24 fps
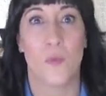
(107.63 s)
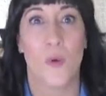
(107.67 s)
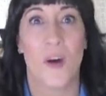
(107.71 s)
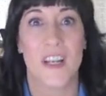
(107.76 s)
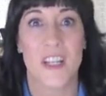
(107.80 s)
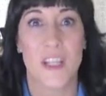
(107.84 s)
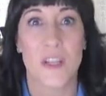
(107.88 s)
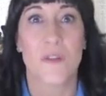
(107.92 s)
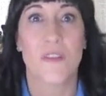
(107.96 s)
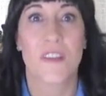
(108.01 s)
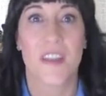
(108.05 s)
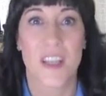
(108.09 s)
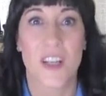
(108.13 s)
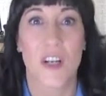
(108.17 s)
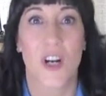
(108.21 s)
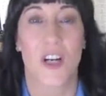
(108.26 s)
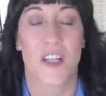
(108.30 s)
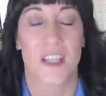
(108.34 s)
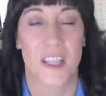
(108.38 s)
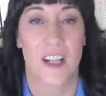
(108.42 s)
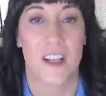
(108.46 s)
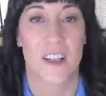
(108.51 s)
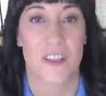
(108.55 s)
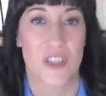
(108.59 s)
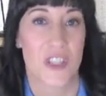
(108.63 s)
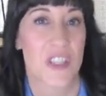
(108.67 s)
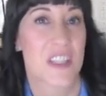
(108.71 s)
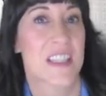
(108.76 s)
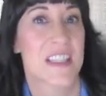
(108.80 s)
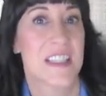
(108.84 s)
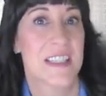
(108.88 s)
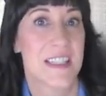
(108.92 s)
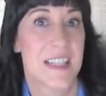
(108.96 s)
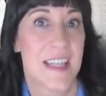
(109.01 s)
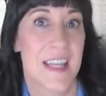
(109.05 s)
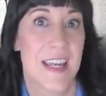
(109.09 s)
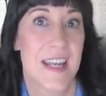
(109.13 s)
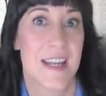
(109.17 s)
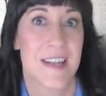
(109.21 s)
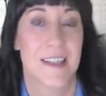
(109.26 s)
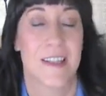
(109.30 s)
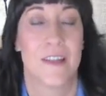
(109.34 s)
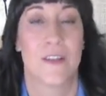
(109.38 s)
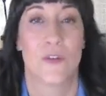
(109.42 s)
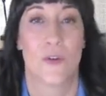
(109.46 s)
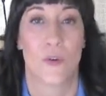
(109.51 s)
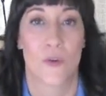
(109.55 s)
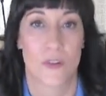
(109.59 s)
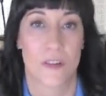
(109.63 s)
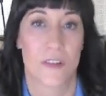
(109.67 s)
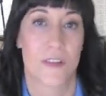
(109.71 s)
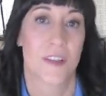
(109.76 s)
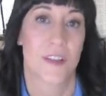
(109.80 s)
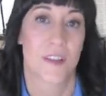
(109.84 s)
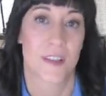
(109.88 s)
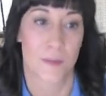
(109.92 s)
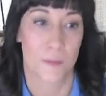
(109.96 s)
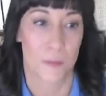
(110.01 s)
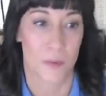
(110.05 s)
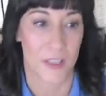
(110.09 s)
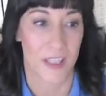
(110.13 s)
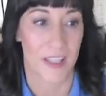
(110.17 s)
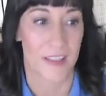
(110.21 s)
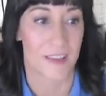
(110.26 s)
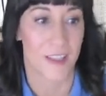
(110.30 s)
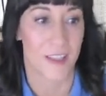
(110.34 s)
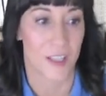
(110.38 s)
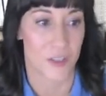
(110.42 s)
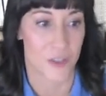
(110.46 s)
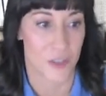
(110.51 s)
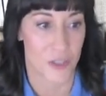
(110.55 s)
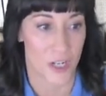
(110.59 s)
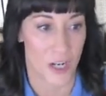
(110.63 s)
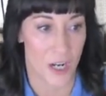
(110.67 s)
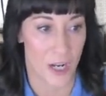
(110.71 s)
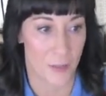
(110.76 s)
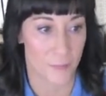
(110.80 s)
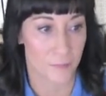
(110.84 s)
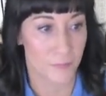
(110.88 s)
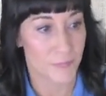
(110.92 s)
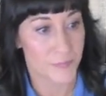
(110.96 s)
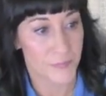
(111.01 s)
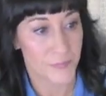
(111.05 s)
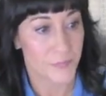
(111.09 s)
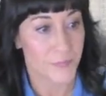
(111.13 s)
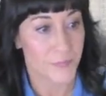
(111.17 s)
what do you think archaeologists need in order to complete their job.